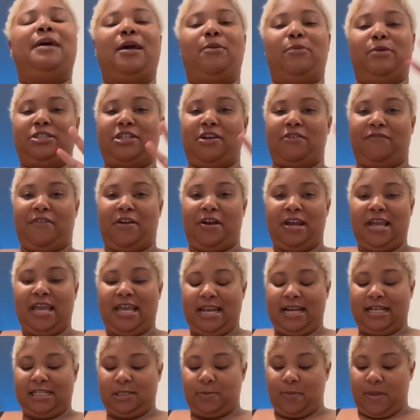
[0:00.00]
which are very
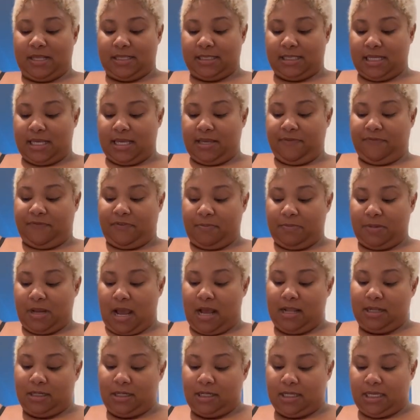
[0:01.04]
inexpensive from
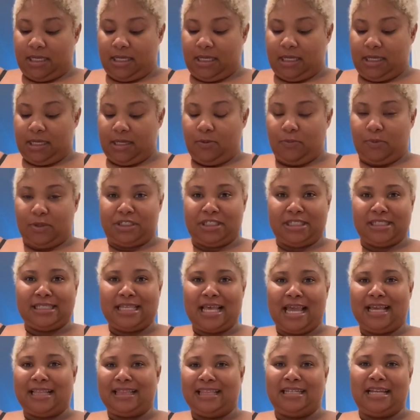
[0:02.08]
Dollar King, which is
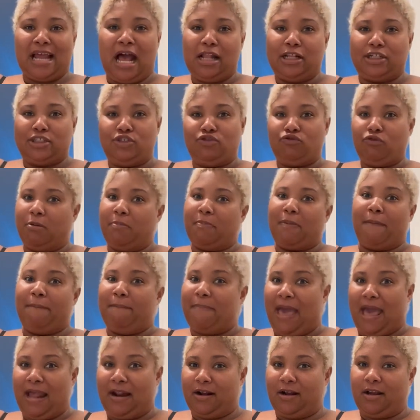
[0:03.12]
like the dollar store but
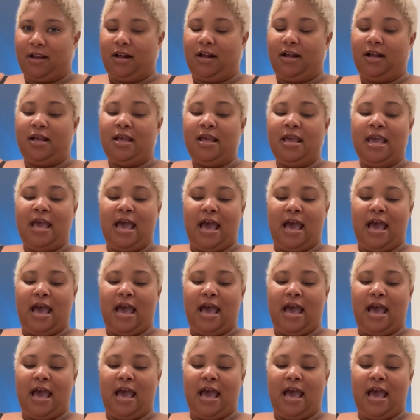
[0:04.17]
better, y'all.